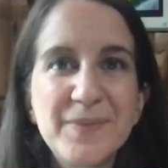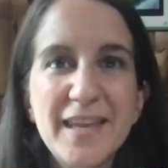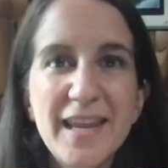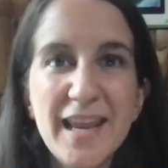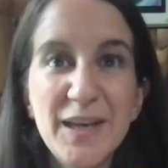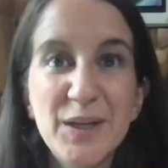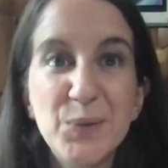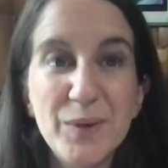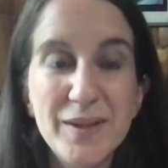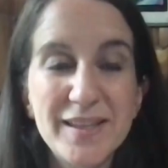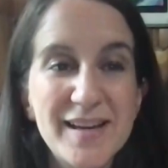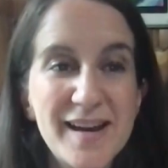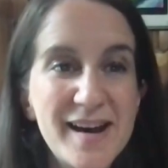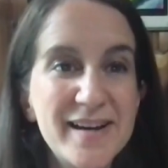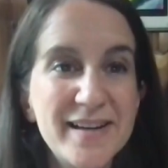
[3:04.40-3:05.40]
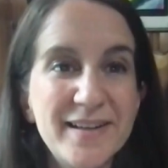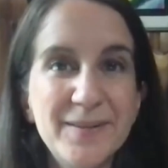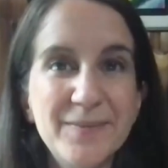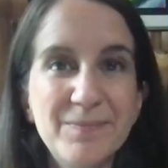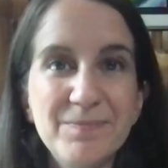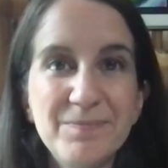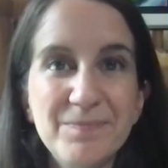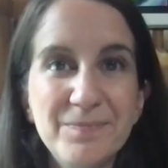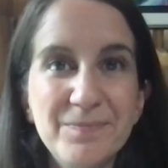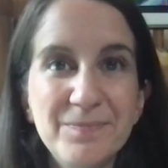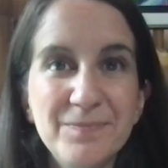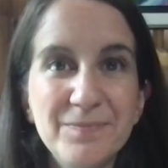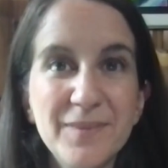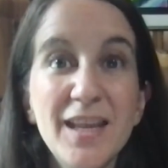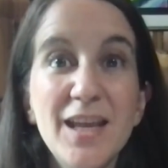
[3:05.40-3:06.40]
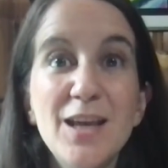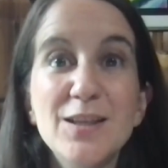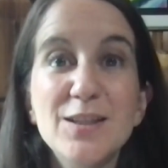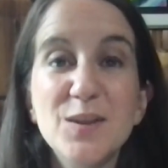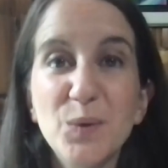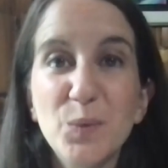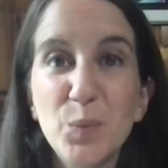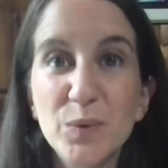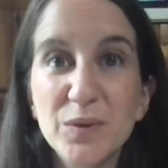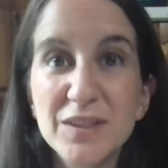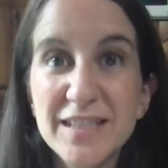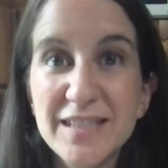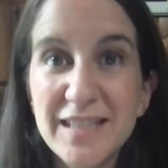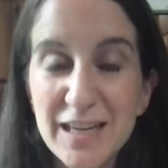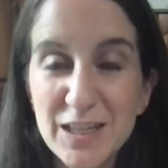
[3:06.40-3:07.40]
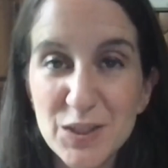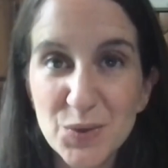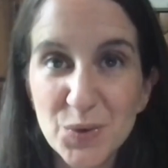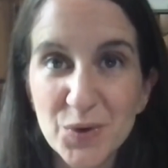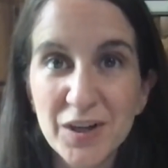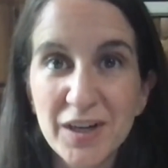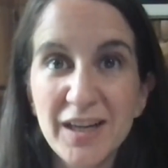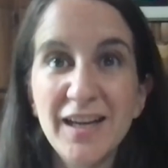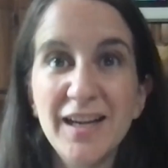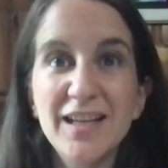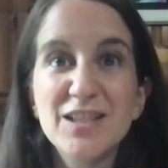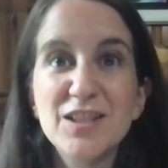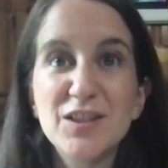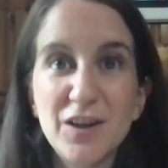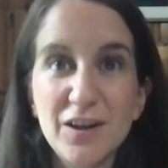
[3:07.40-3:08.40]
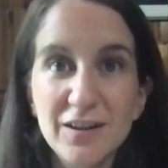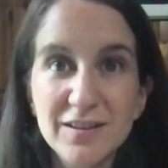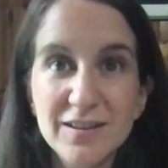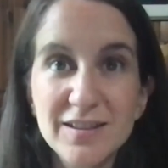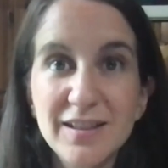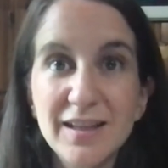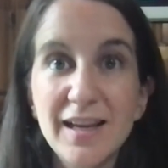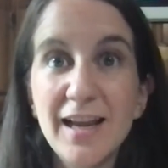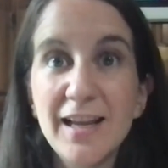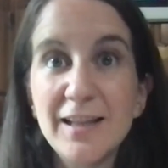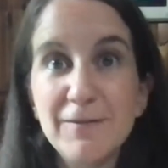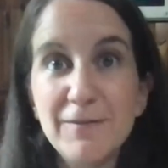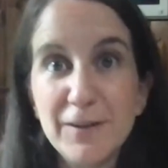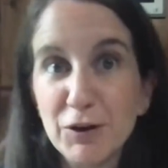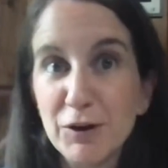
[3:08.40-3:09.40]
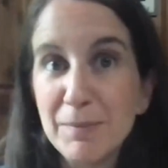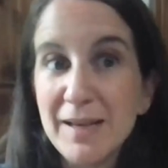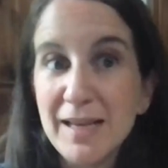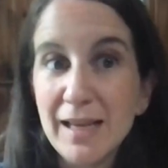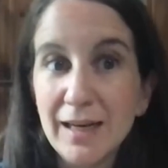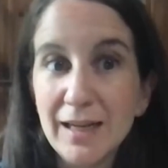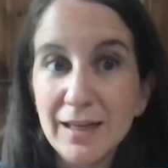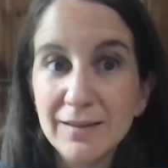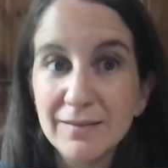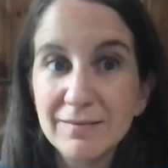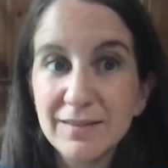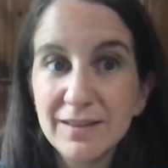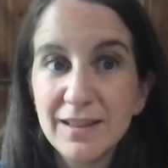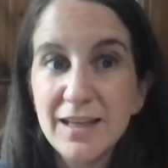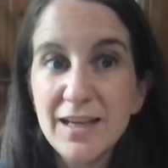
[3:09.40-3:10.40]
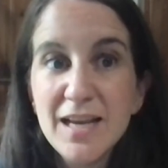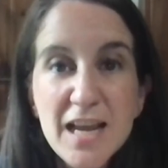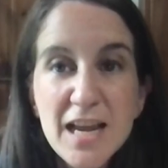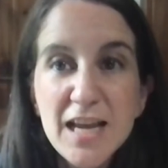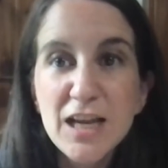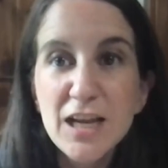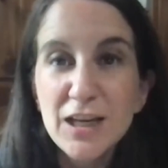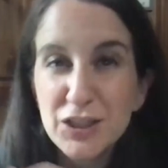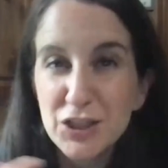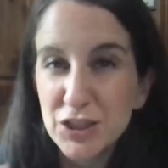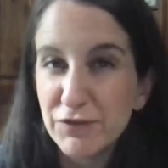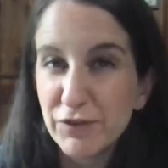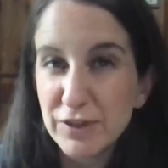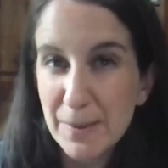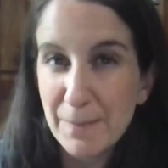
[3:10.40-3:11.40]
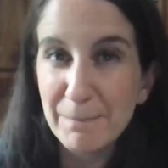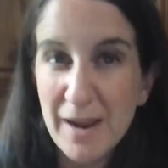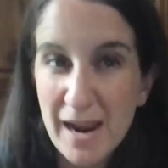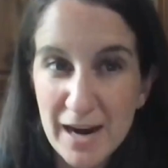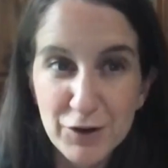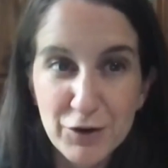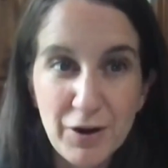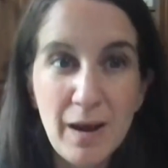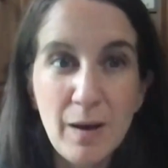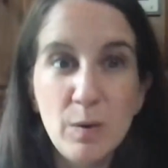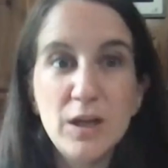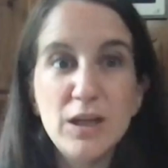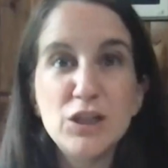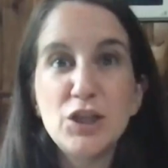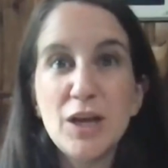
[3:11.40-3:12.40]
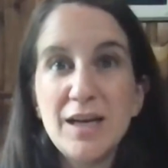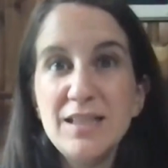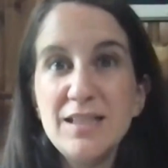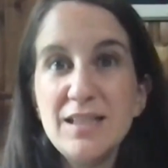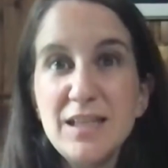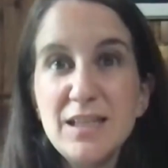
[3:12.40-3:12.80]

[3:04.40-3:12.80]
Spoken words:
So today's story starts at the very beginning. Just for some background, Genesis 1 to 11, these first